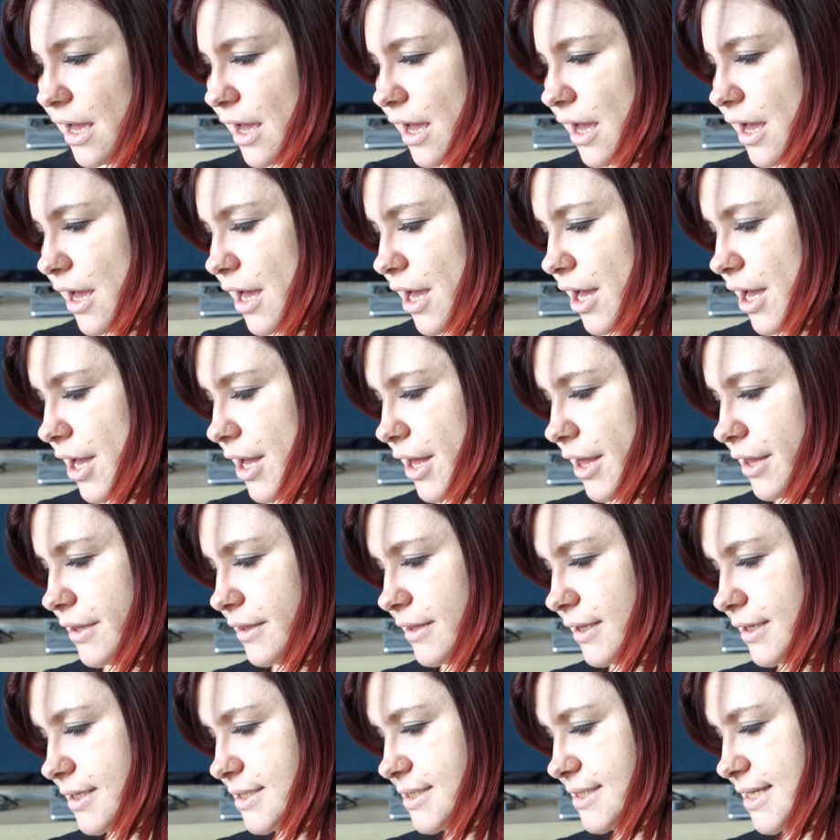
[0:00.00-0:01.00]

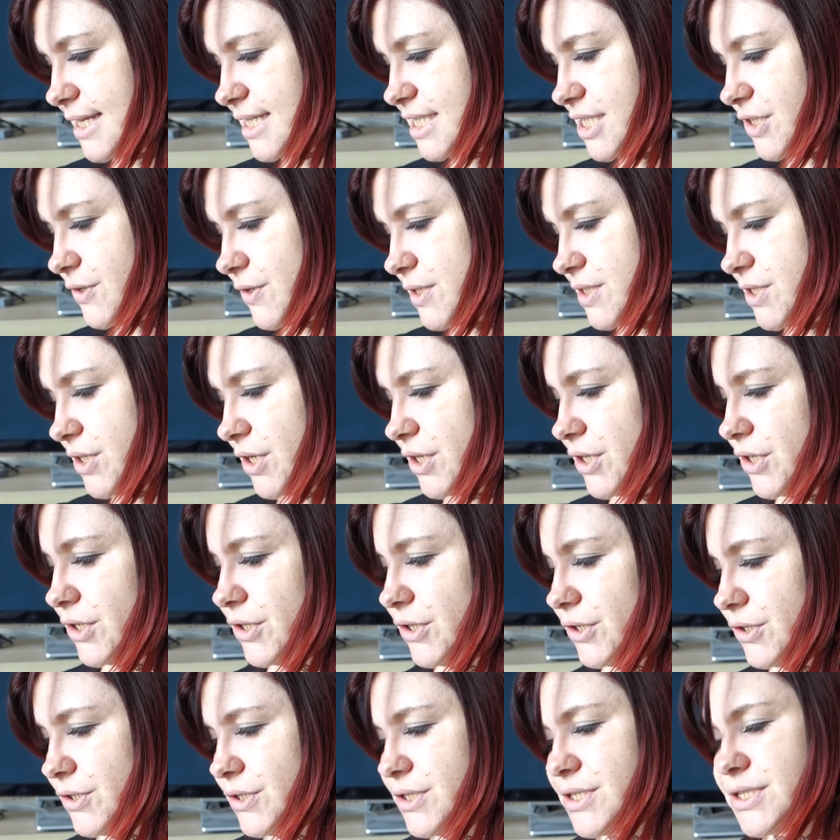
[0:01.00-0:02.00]
The accessories I
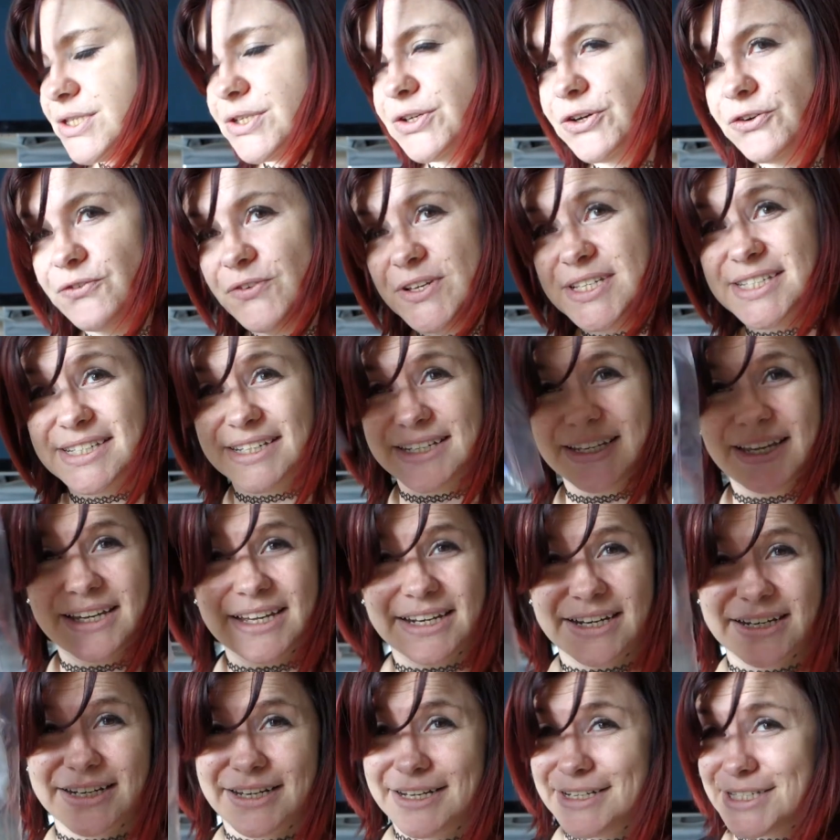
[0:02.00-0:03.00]
use, obviously you're
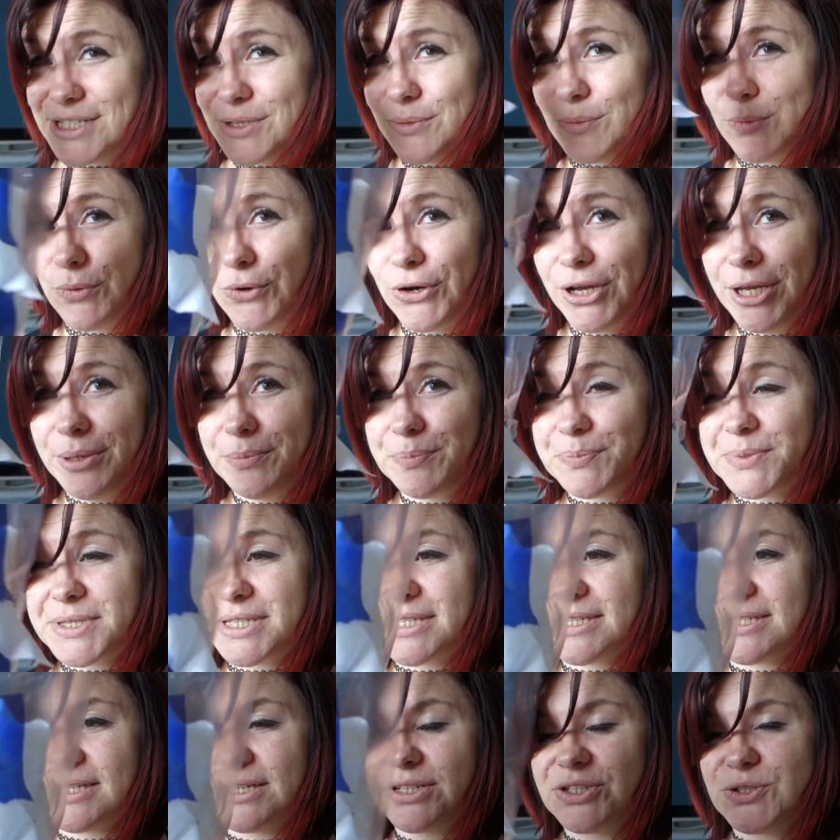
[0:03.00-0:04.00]
going to need some
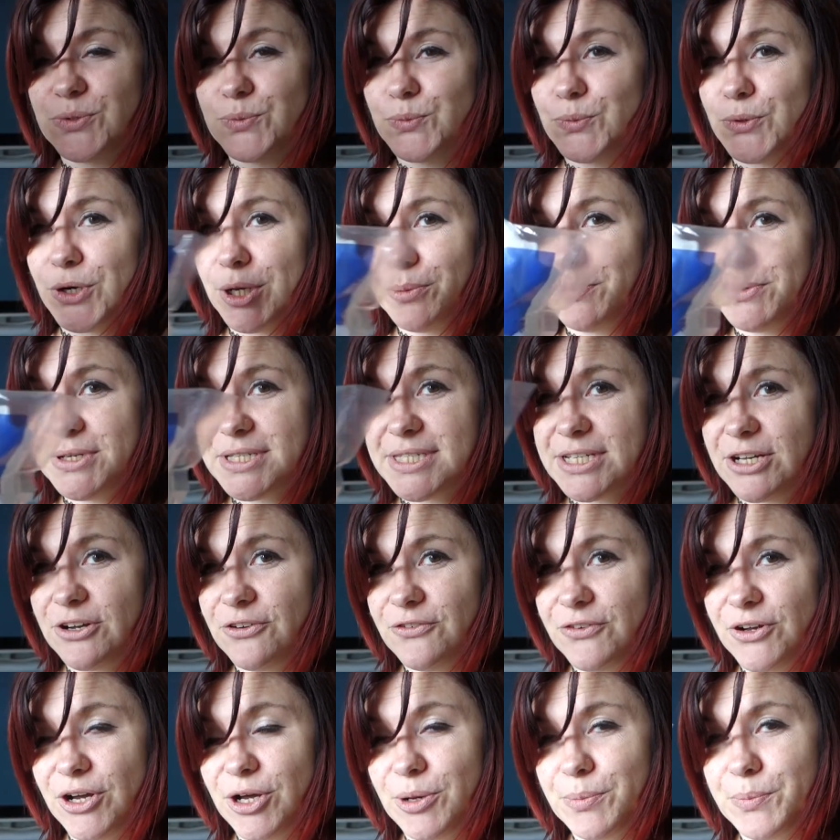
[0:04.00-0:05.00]
wipes to wipe
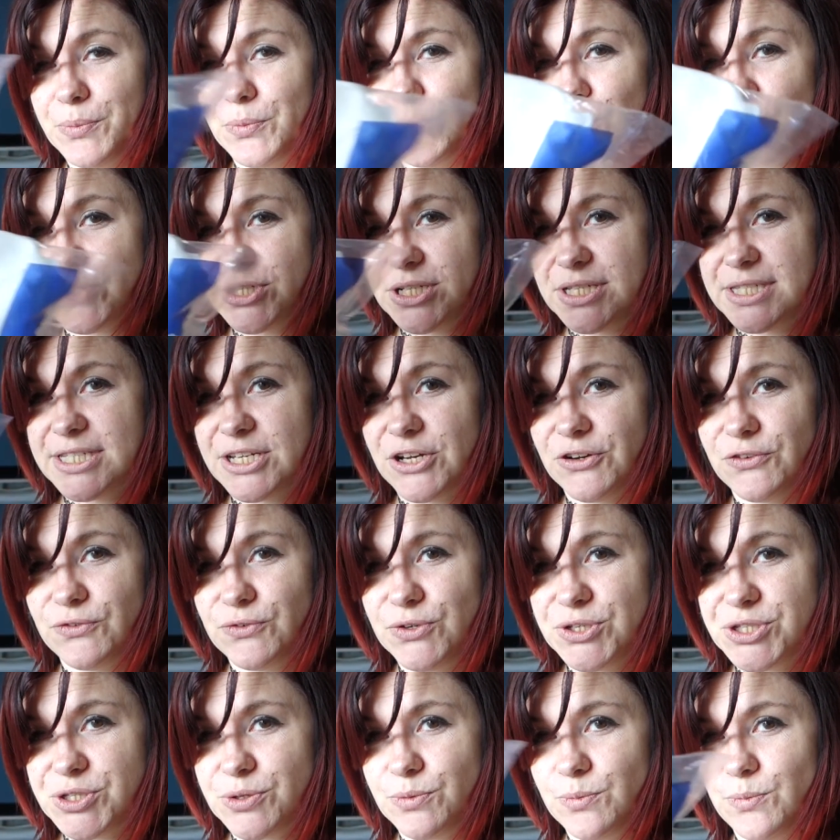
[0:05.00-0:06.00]
yourself up, wash yourself
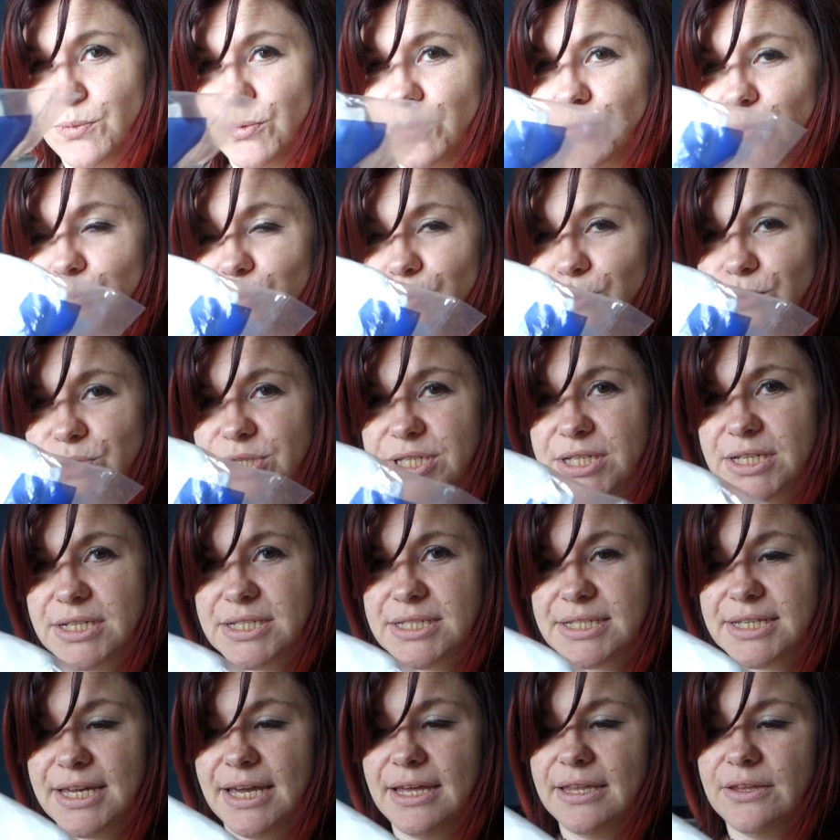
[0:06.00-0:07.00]
with some warm water
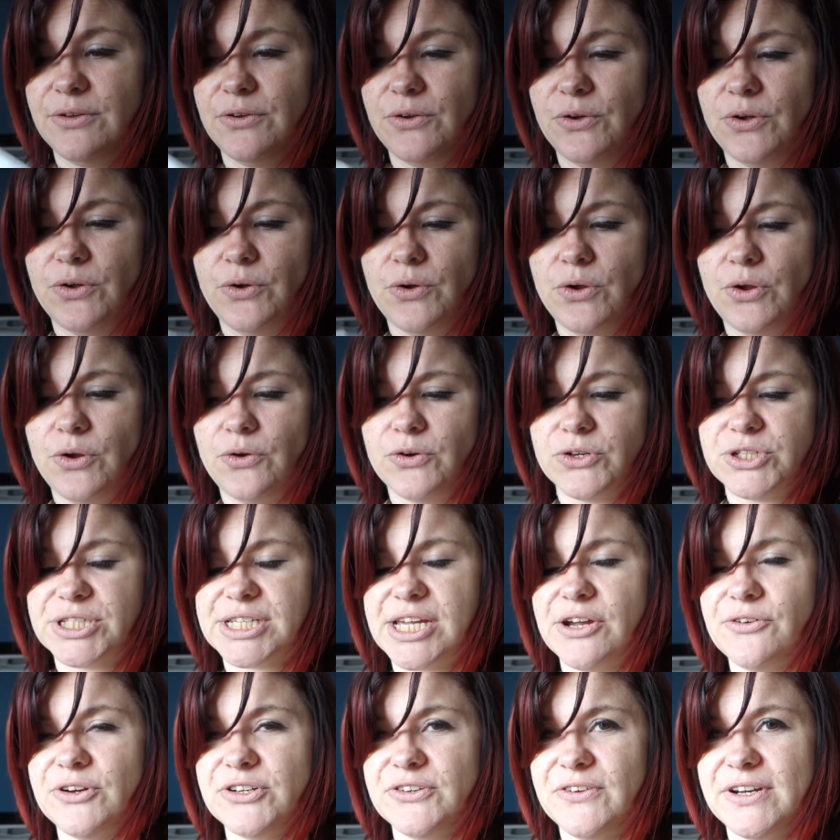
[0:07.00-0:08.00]
to get
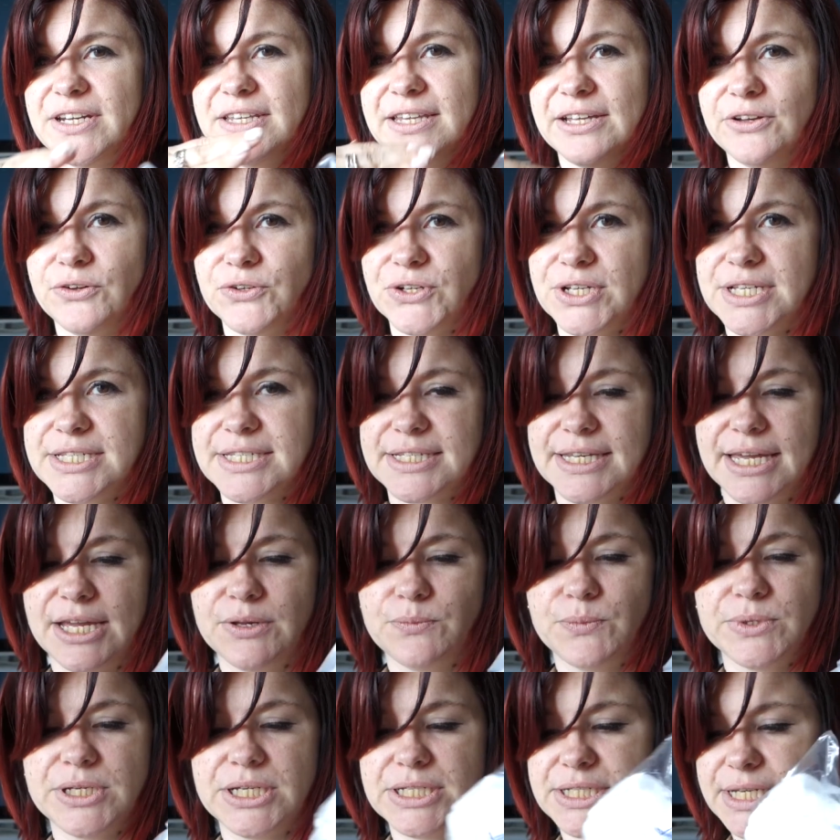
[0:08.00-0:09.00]
rid of anything on your
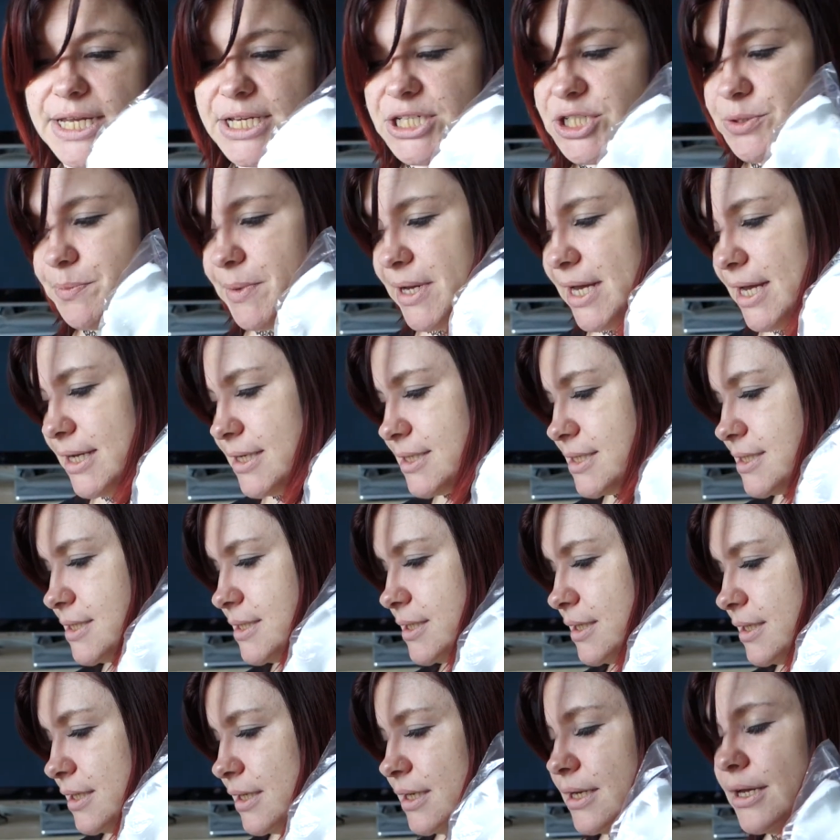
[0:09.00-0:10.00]
skin when you change your
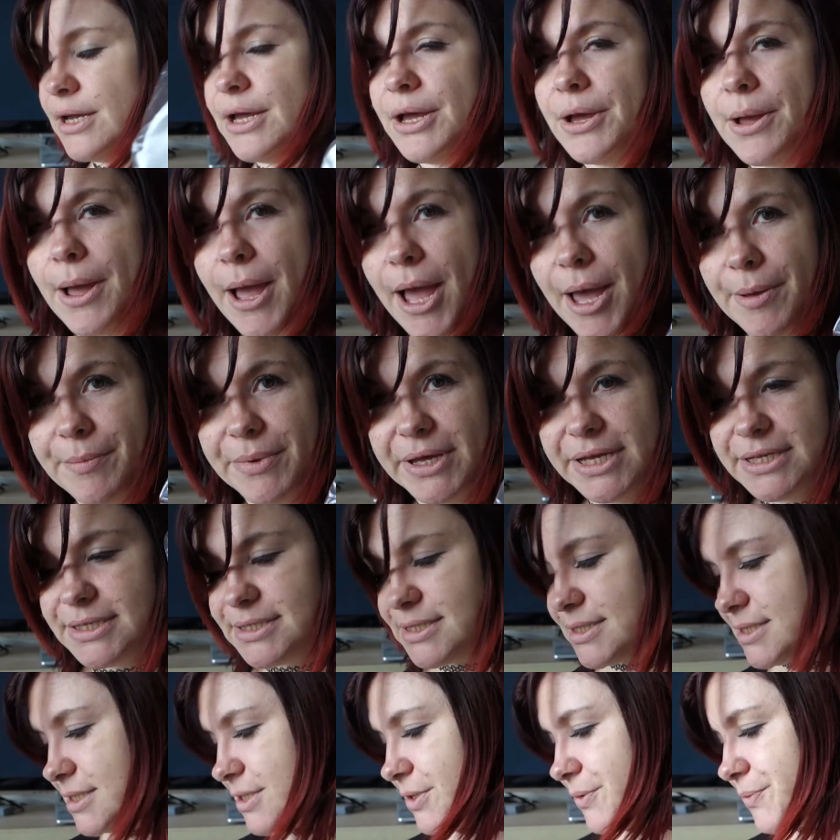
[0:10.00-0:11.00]
bags. A
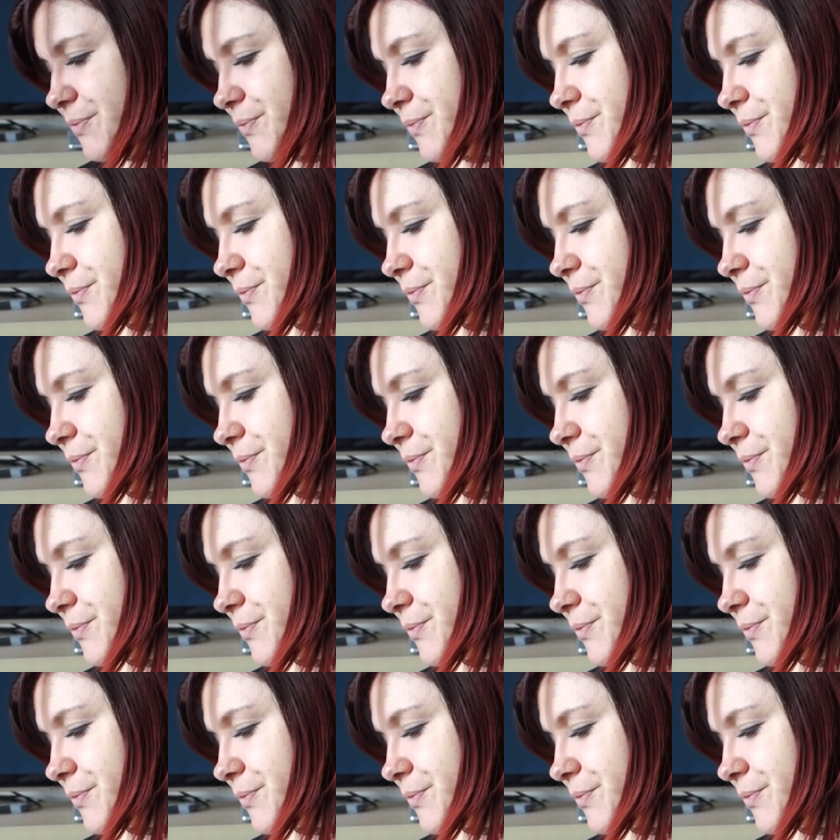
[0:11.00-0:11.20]
must.